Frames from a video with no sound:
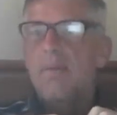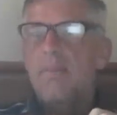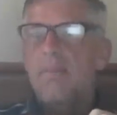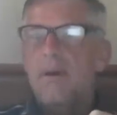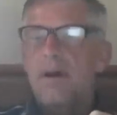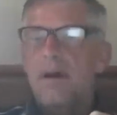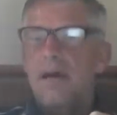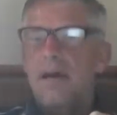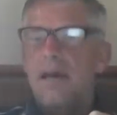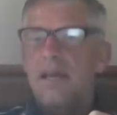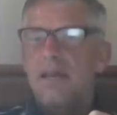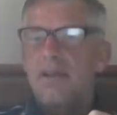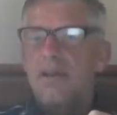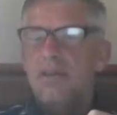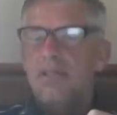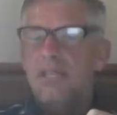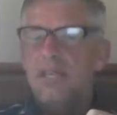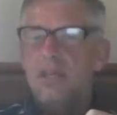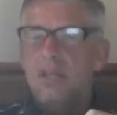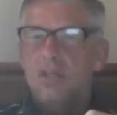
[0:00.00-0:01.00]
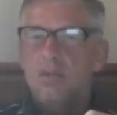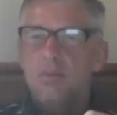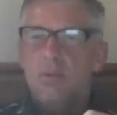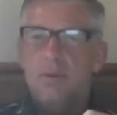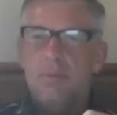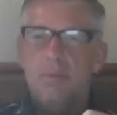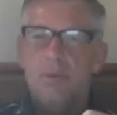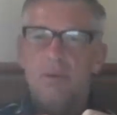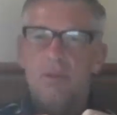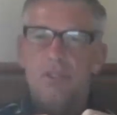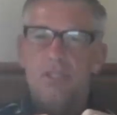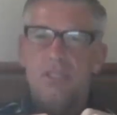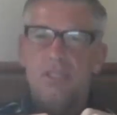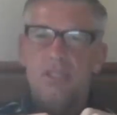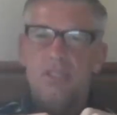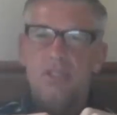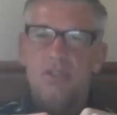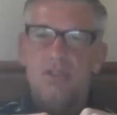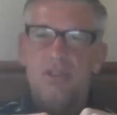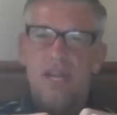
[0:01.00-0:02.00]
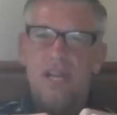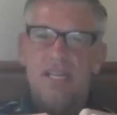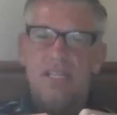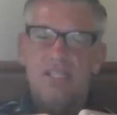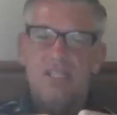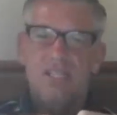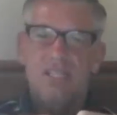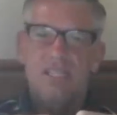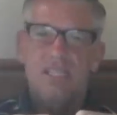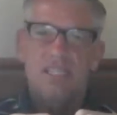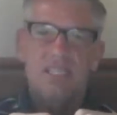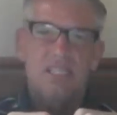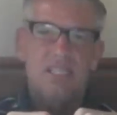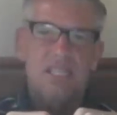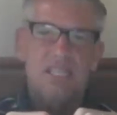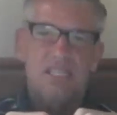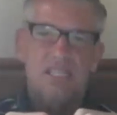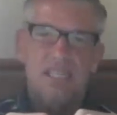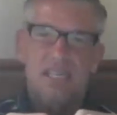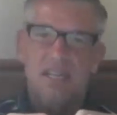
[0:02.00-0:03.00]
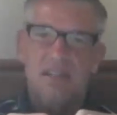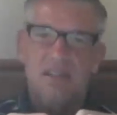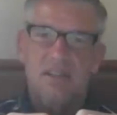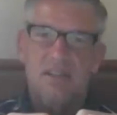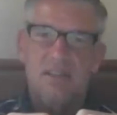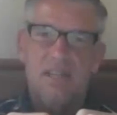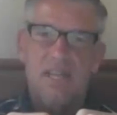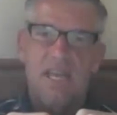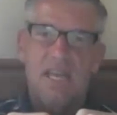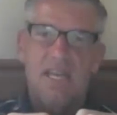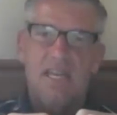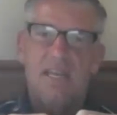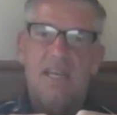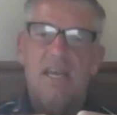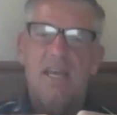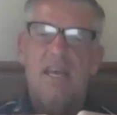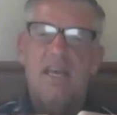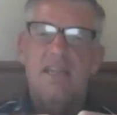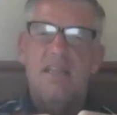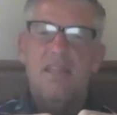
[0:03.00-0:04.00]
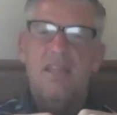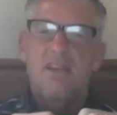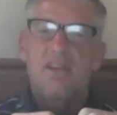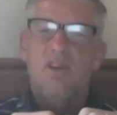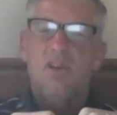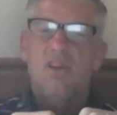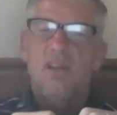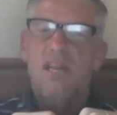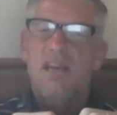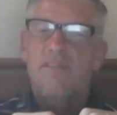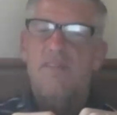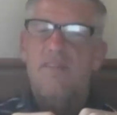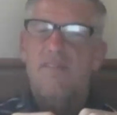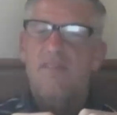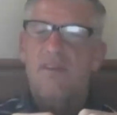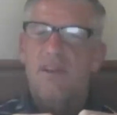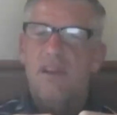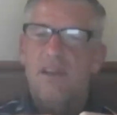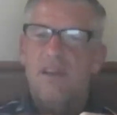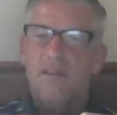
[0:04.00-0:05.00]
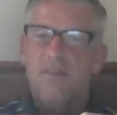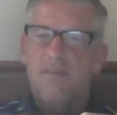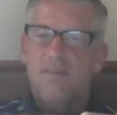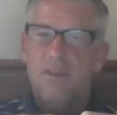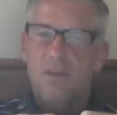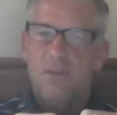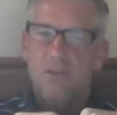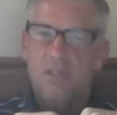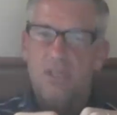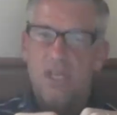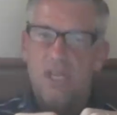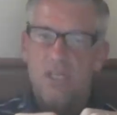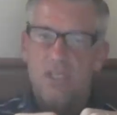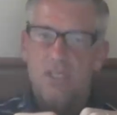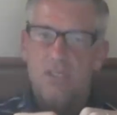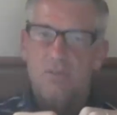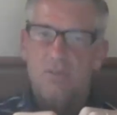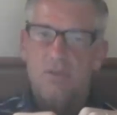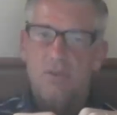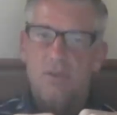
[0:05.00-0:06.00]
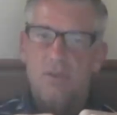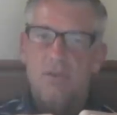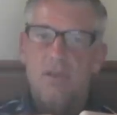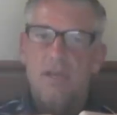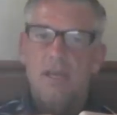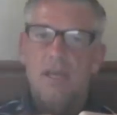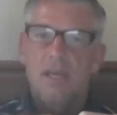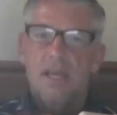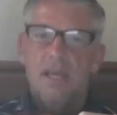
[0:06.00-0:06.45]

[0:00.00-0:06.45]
but your sales promotion strategy suggests another thing, then you're going to have a very confused customer.